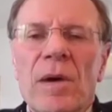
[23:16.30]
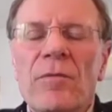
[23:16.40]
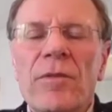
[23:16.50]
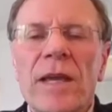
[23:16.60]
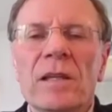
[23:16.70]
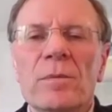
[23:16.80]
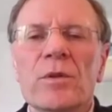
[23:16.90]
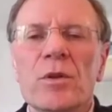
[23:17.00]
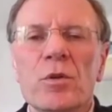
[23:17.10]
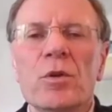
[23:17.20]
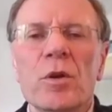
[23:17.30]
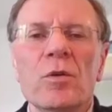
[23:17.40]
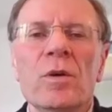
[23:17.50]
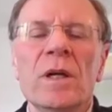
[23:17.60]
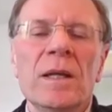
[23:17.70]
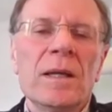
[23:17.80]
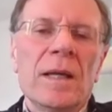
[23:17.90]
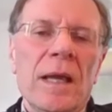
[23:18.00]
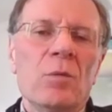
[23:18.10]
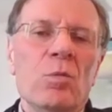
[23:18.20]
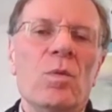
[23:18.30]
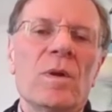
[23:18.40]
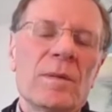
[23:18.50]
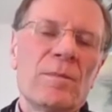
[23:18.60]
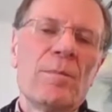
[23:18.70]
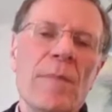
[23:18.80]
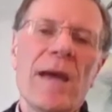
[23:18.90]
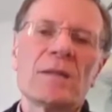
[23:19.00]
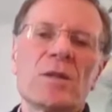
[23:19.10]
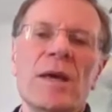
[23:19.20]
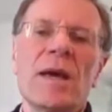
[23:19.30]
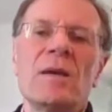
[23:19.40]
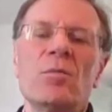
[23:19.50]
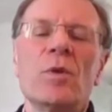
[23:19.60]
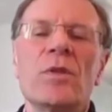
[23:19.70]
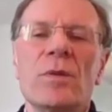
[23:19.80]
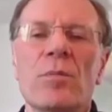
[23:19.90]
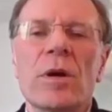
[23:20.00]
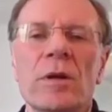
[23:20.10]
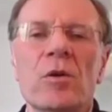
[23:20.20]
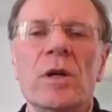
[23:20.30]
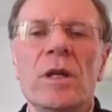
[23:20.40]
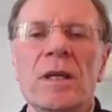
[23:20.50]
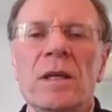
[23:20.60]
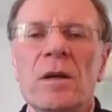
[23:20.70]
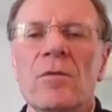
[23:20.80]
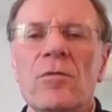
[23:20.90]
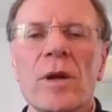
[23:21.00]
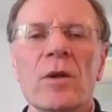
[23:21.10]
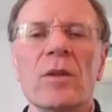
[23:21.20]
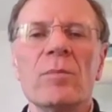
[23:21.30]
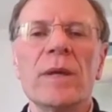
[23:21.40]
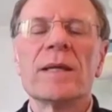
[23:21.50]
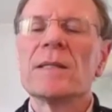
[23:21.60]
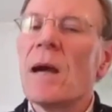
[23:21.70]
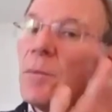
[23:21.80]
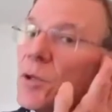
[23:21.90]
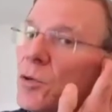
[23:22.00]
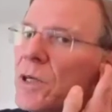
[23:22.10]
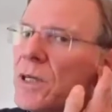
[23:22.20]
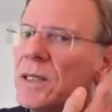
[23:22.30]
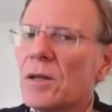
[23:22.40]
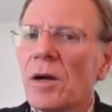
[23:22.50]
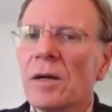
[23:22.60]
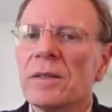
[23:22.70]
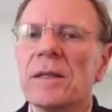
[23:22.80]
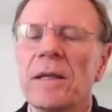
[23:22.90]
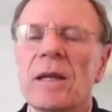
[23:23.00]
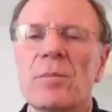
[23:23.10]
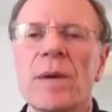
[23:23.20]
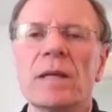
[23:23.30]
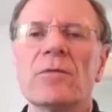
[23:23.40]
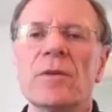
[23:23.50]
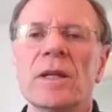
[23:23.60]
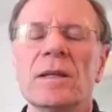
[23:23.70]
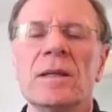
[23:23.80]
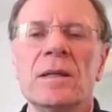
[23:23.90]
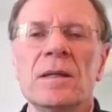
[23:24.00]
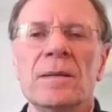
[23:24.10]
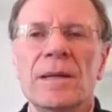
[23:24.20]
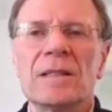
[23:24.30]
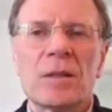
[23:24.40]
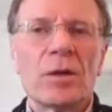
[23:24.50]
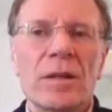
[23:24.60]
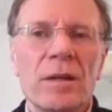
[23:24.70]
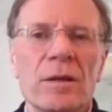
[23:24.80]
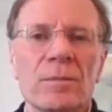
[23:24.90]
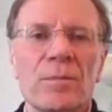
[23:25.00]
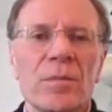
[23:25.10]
available to you, and match that with the priority of where the biggest opportunities are to get benefit. And start there.